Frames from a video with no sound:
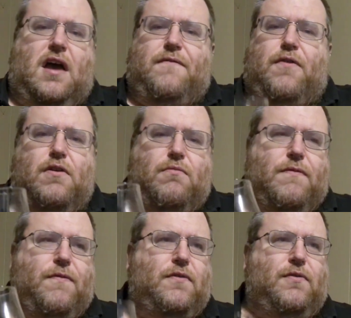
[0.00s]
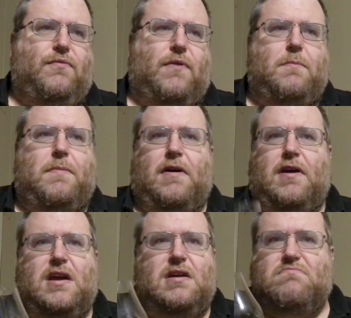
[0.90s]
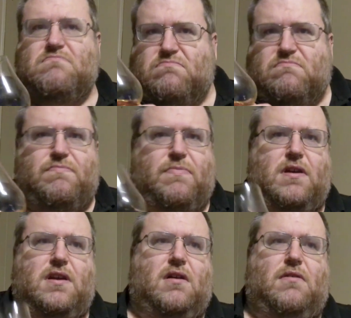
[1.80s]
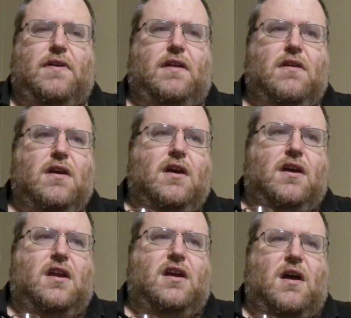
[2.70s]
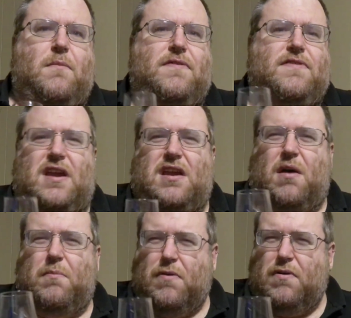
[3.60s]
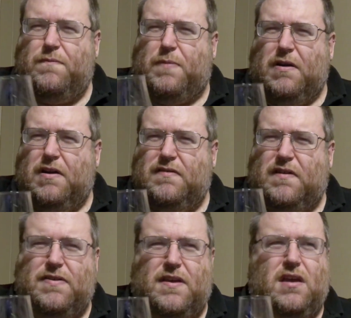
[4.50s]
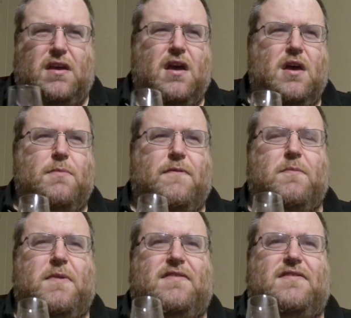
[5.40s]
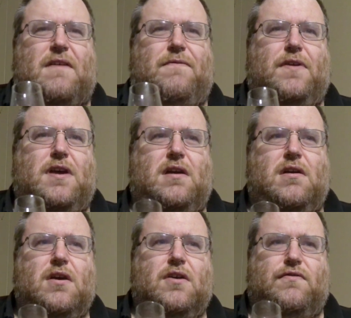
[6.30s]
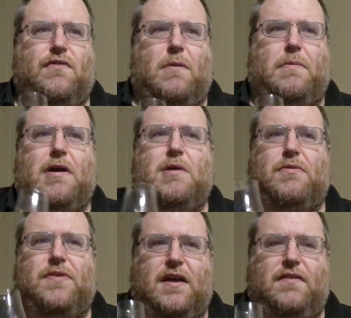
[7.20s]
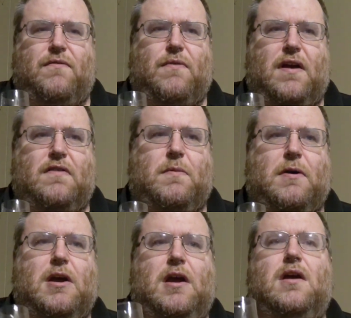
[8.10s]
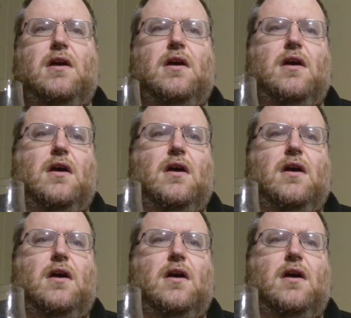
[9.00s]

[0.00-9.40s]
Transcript: I've heard it referred to as red berry. That could encompass any number of berries, I think. But for me, it's definitely strawberry with hints of raspberry.